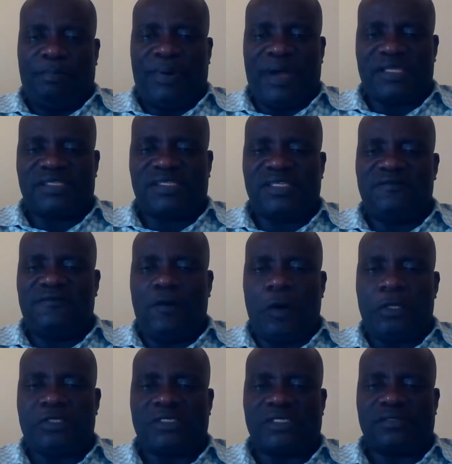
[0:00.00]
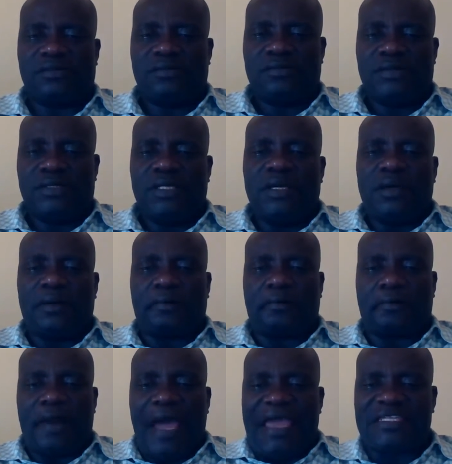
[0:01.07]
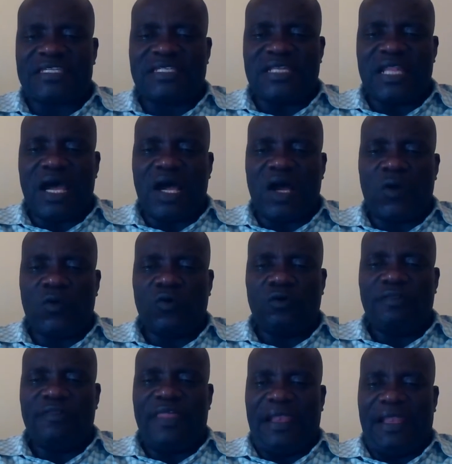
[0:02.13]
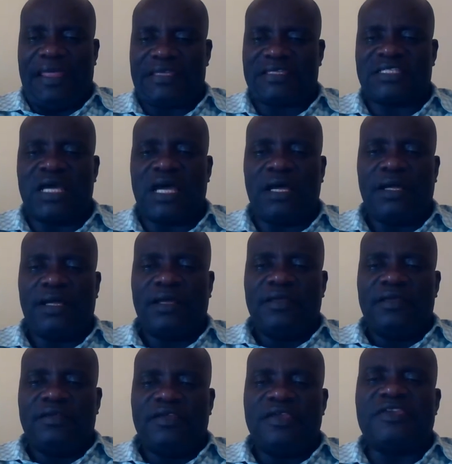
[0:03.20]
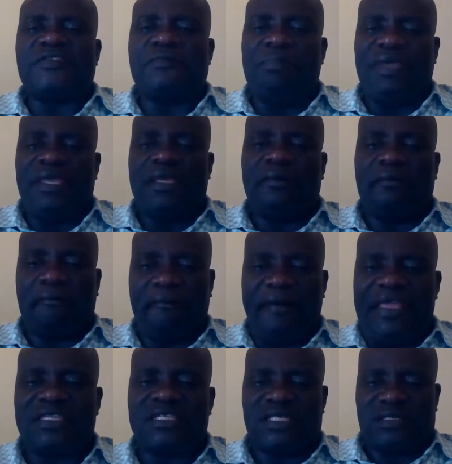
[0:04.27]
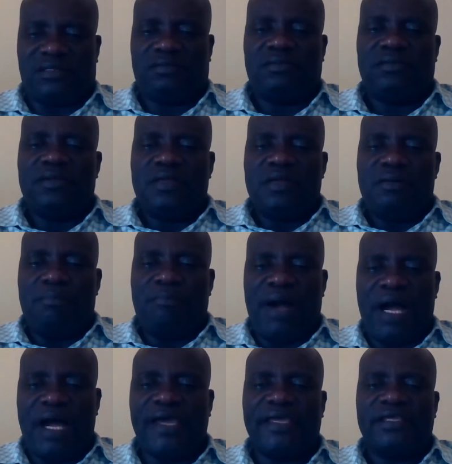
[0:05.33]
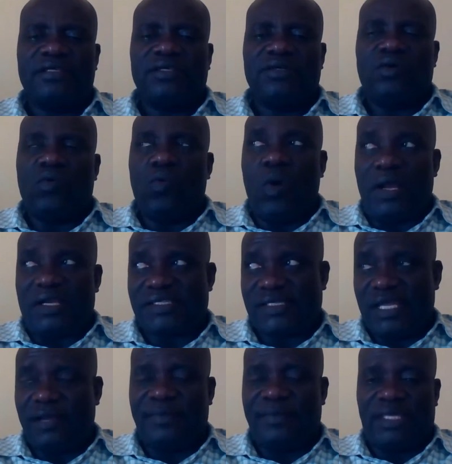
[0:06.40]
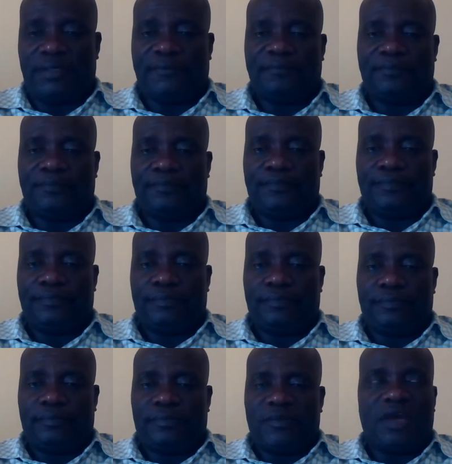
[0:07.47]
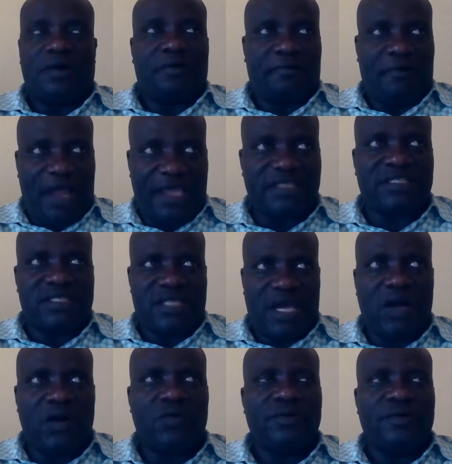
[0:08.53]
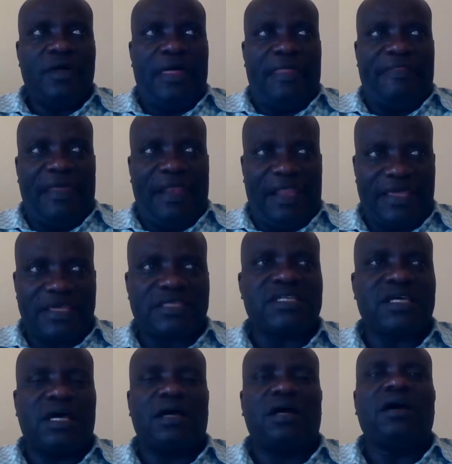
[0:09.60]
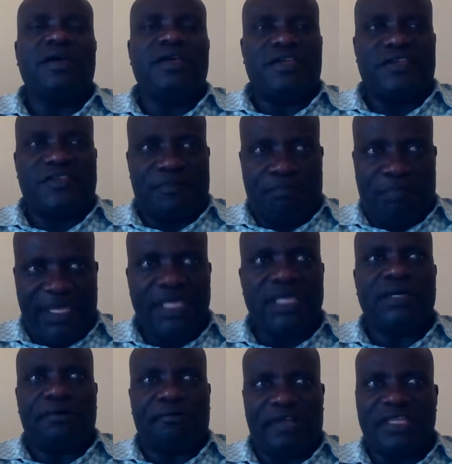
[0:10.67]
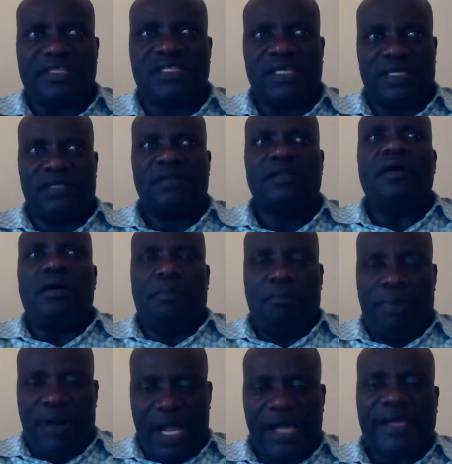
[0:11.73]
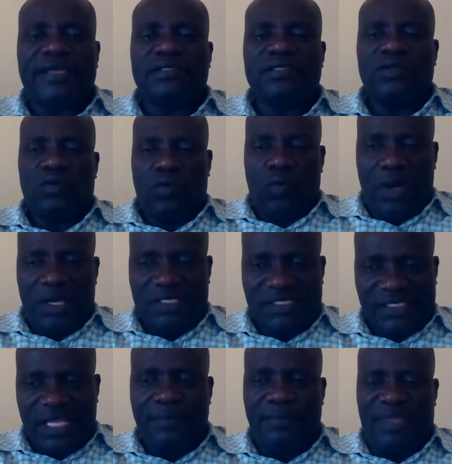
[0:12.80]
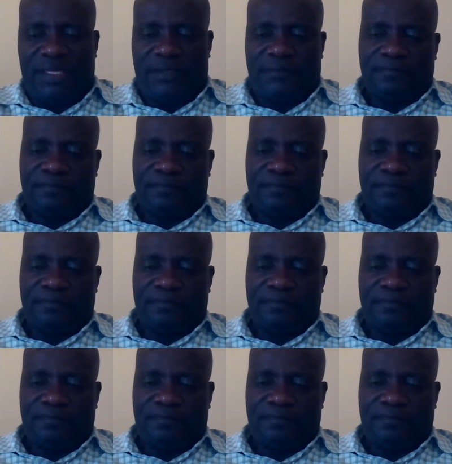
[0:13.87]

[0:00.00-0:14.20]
Passive voice. Right now, the letter is being written by Warsame. Right now, the letter is being written by Warsame.